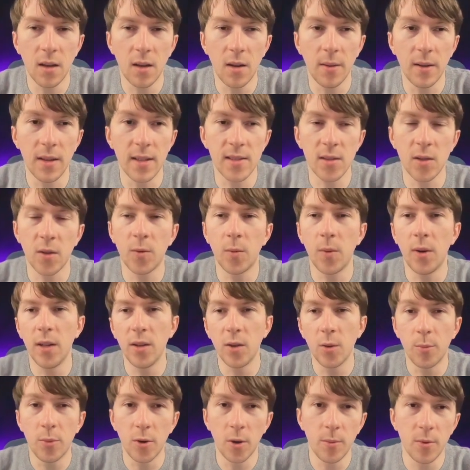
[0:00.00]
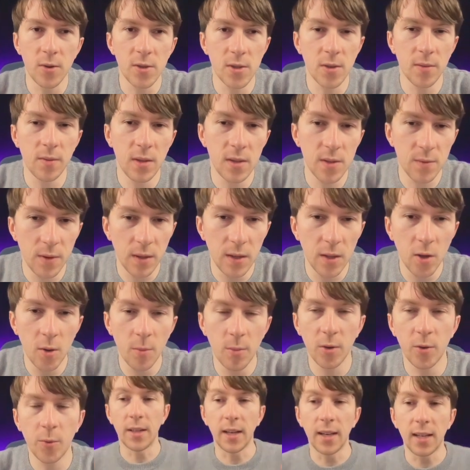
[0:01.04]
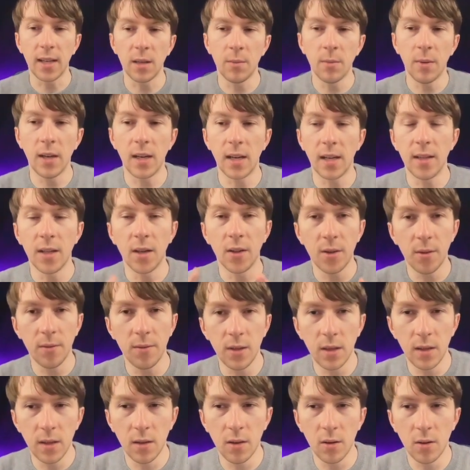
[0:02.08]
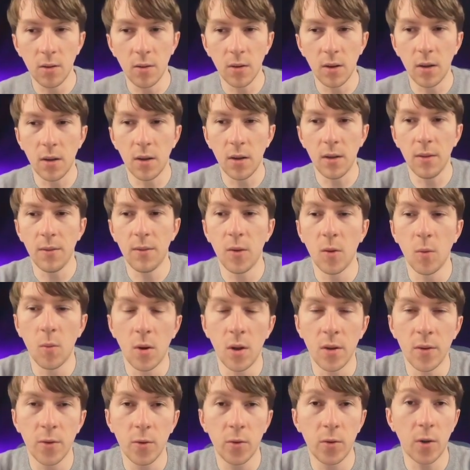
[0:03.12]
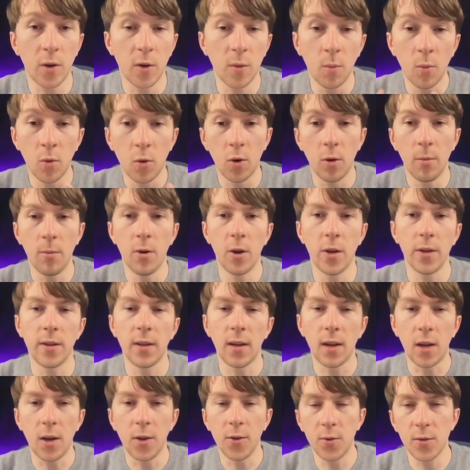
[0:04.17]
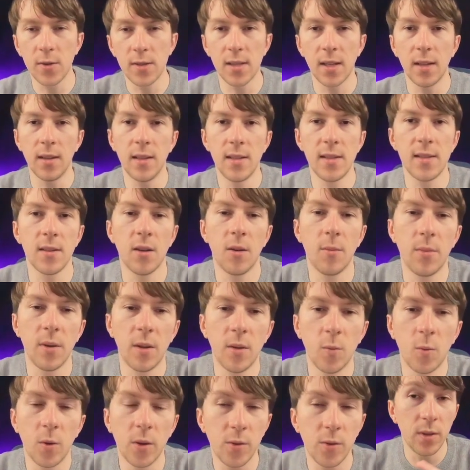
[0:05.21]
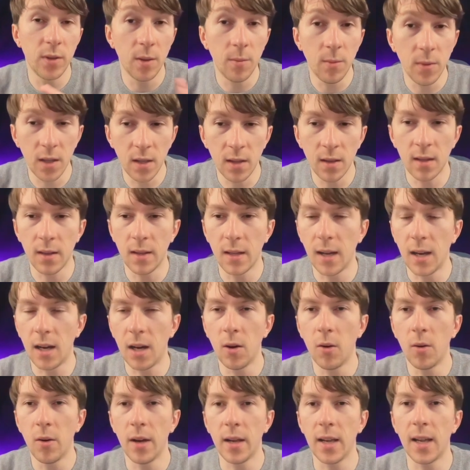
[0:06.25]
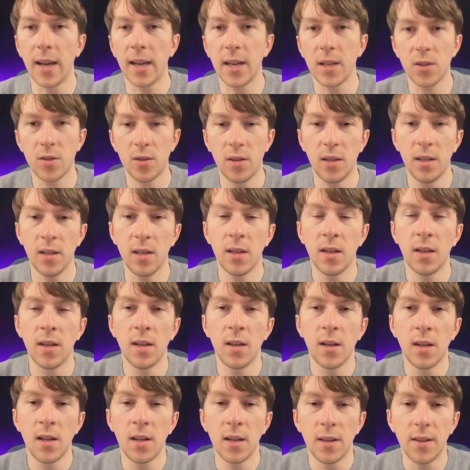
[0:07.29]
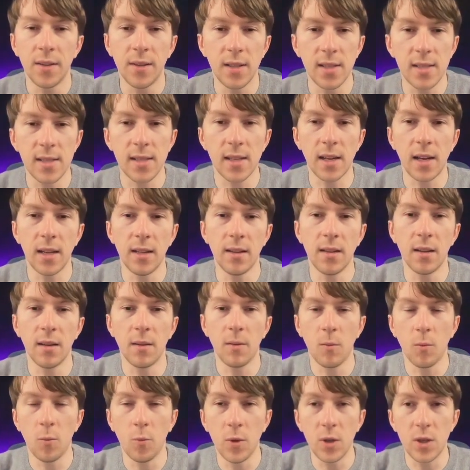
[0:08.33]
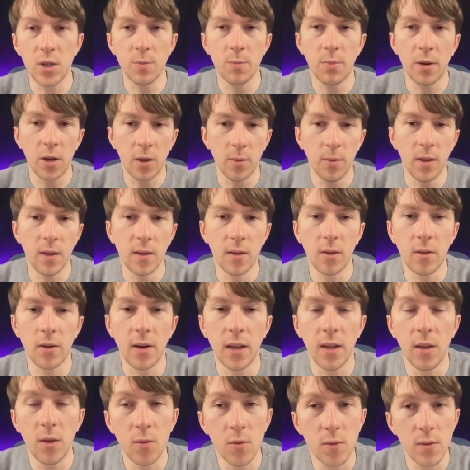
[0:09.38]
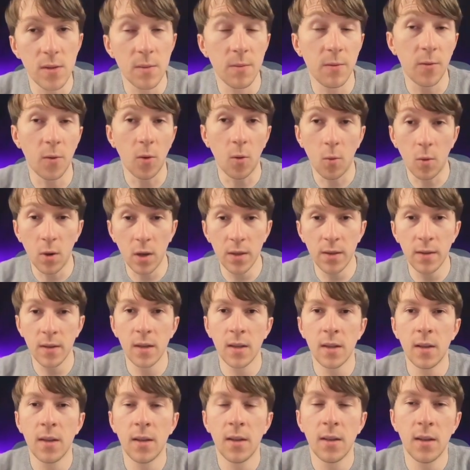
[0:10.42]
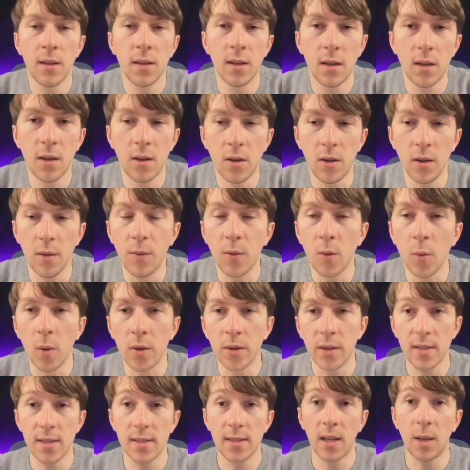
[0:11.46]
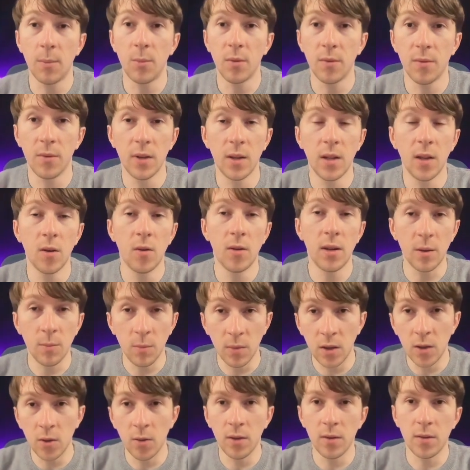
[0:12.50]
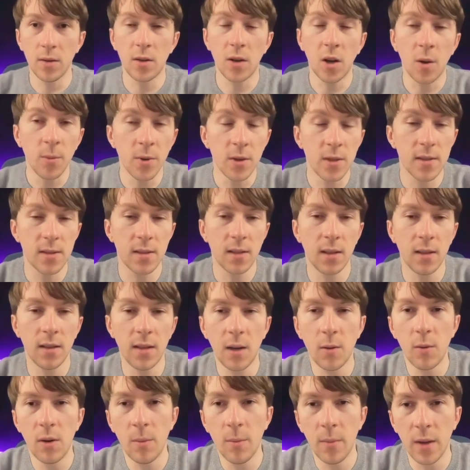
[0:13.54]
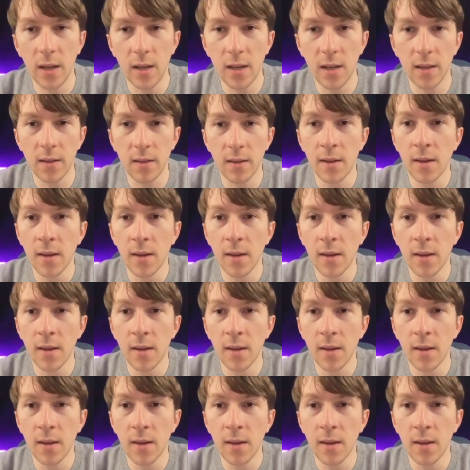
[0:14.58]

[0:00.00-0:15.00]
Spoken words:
it's not really the purpose of this video, but I can make another video if you want to talk more about how to set these up and what mean and how I actually decide which parameter I use for what. If you want this type of video, let me know in the comments and I will make it.